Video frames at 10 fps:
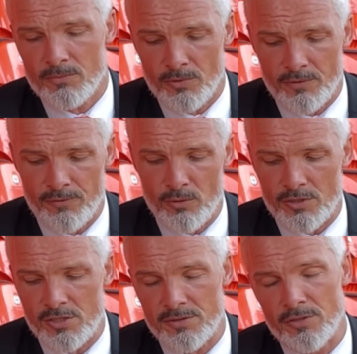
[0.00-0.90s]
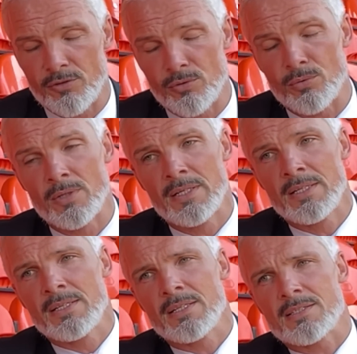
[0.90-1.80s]
I'm going to focus on the new
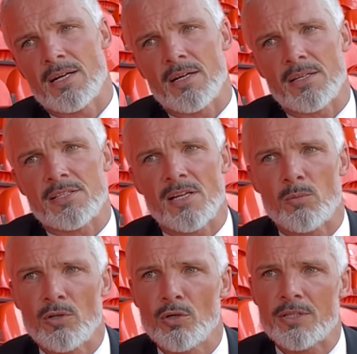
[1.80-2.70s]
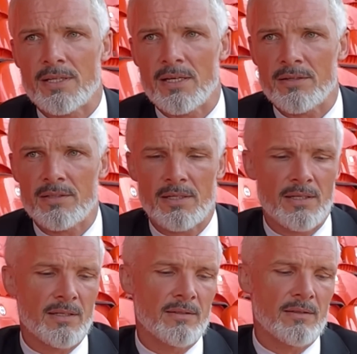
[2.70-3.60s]
targets that we're looking at,
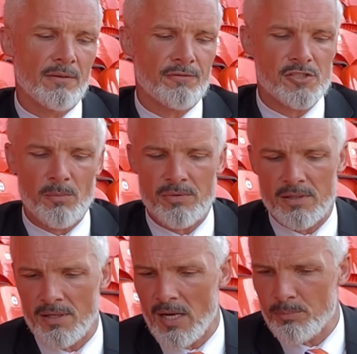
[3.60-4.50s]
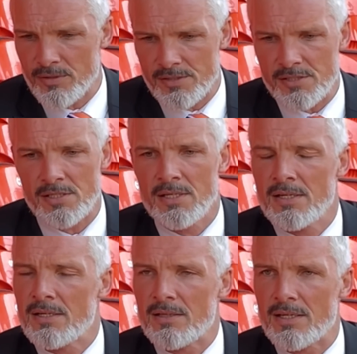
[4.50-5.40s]
and if something happens
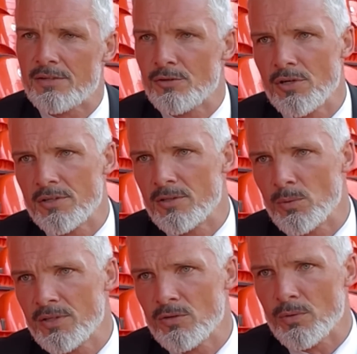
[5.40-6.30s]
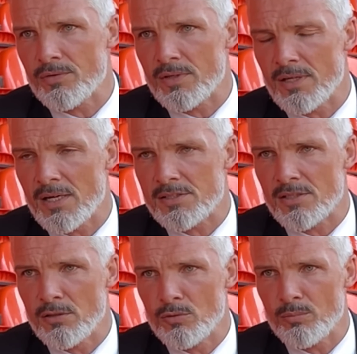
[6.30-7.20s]
later on in the window with regards
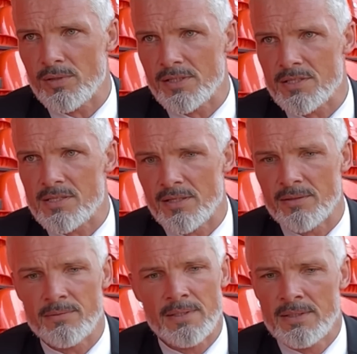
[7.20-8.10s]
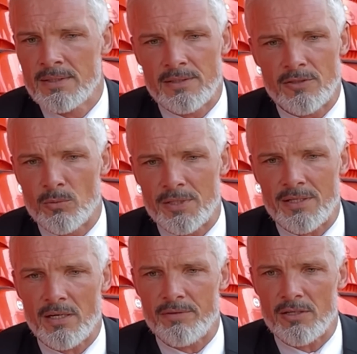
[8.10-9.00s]
to loan players, then you know, we can
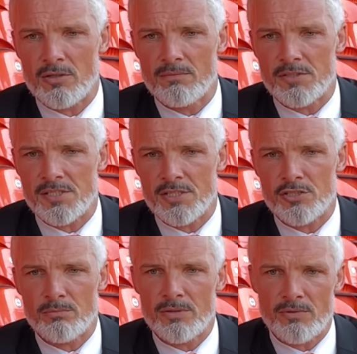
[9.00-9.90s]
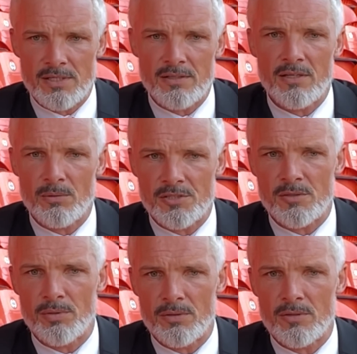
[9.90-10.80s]
have that conversation. But right now it's
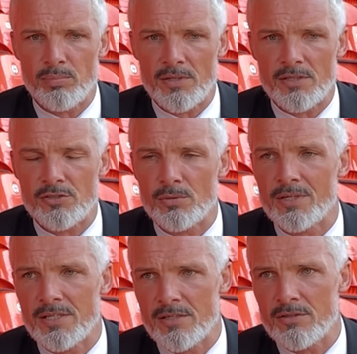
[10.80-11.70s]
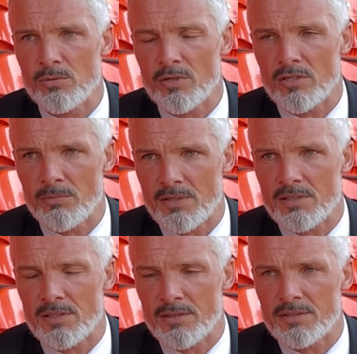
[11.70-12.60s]
about the players who are here, who are committed
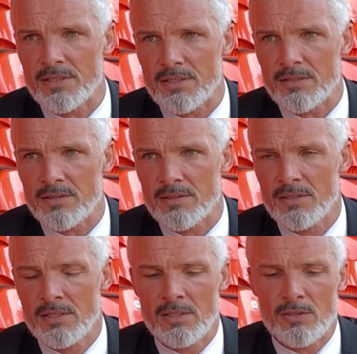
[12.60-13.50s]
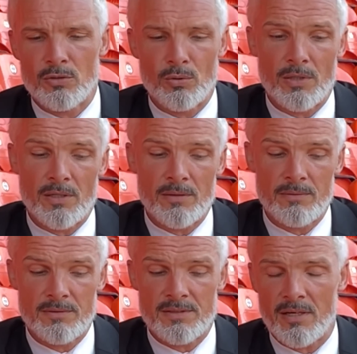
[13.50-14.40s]
to Dundee United, who are
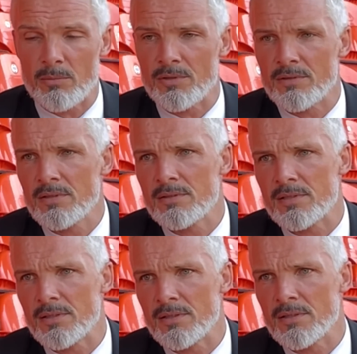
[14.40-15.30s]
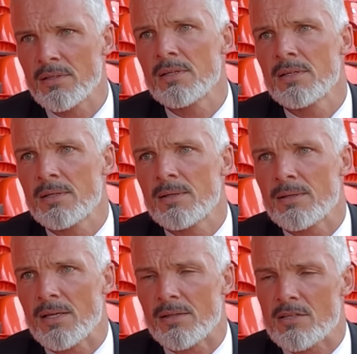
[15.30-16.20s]
determined to
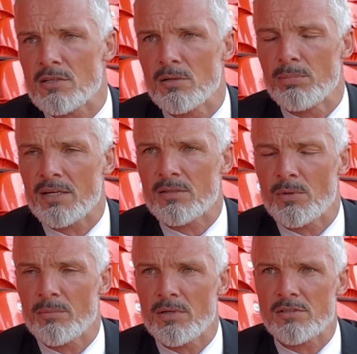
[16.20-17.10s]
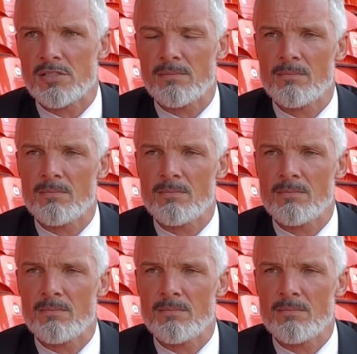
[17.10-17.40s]
get this club back to where it belongs.